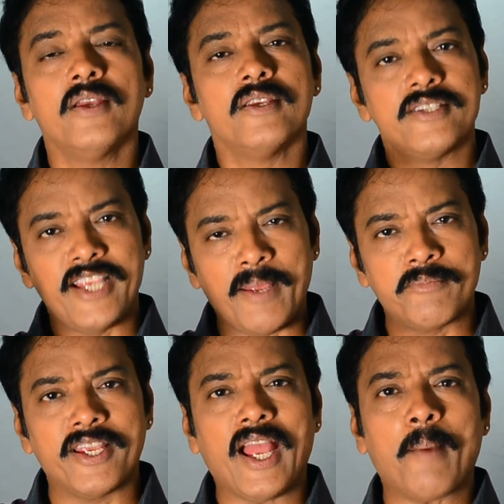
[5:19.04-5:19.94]
Same
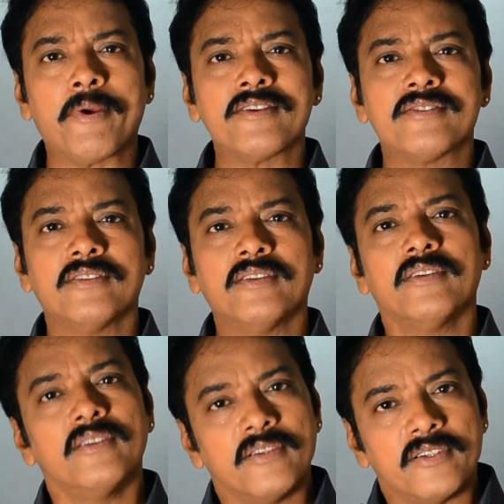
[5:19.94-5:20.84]
thing happens
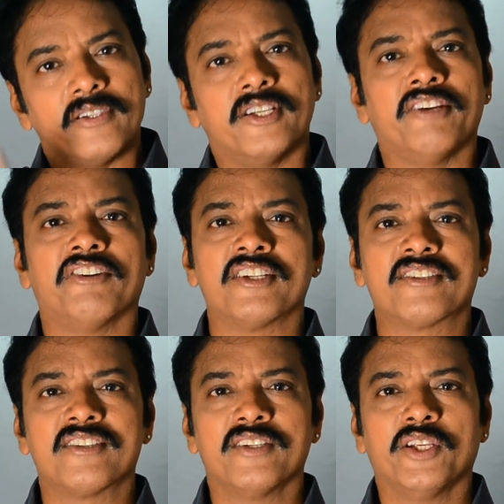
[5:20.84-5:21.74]

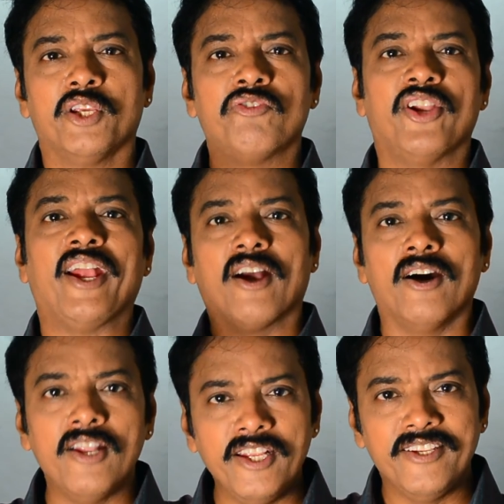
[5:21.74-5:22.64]
reverse if you take
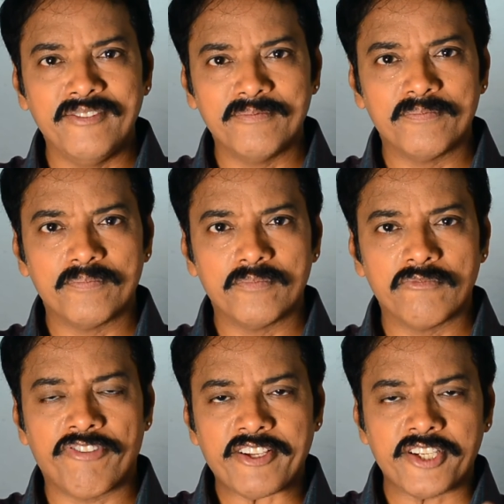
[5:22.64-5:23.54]
early.
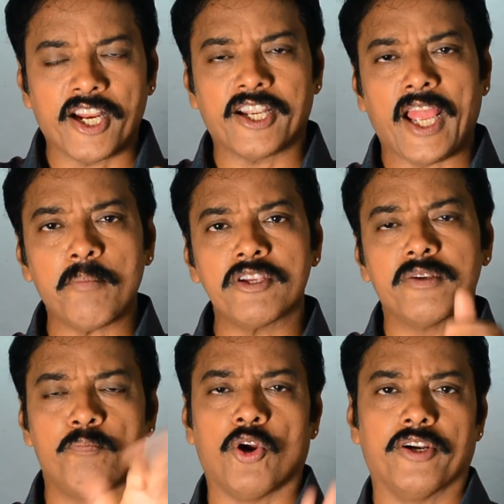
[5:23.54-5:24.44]
Fixing a time is
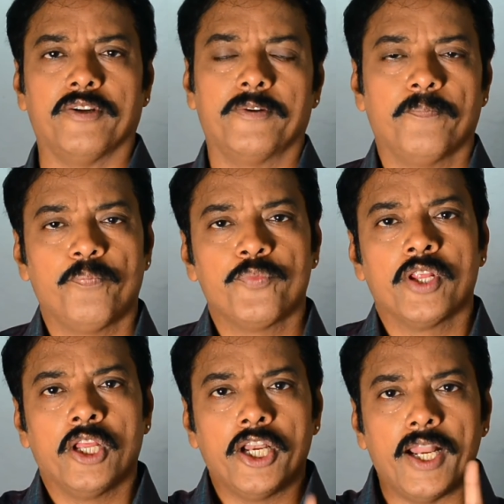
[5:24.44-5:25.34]
important.
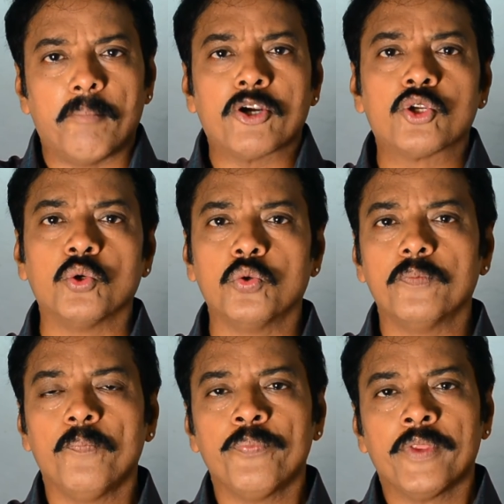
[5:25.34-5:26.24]
Number 2,
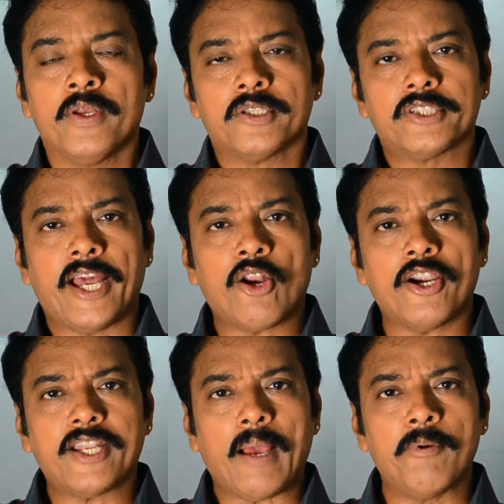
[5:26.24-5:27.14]

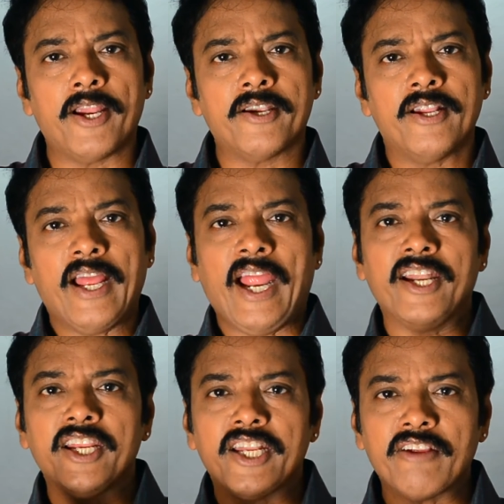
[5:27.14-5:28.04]
thyroid tablet
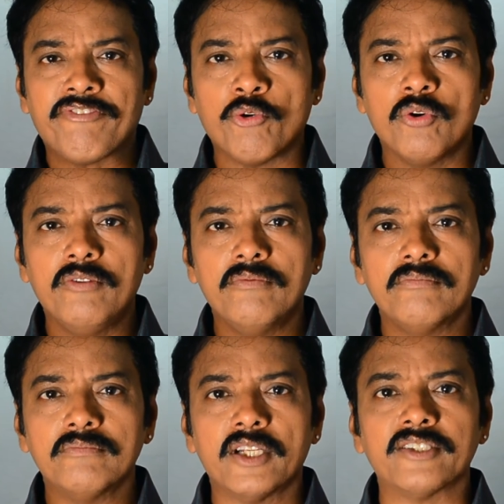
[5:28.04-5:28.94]
and eating food.
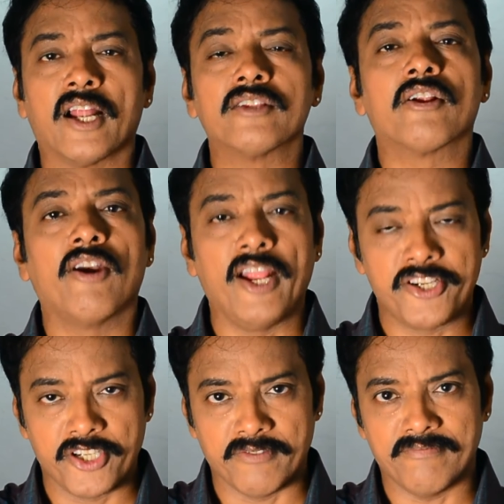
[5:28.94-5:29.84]
There is another relation.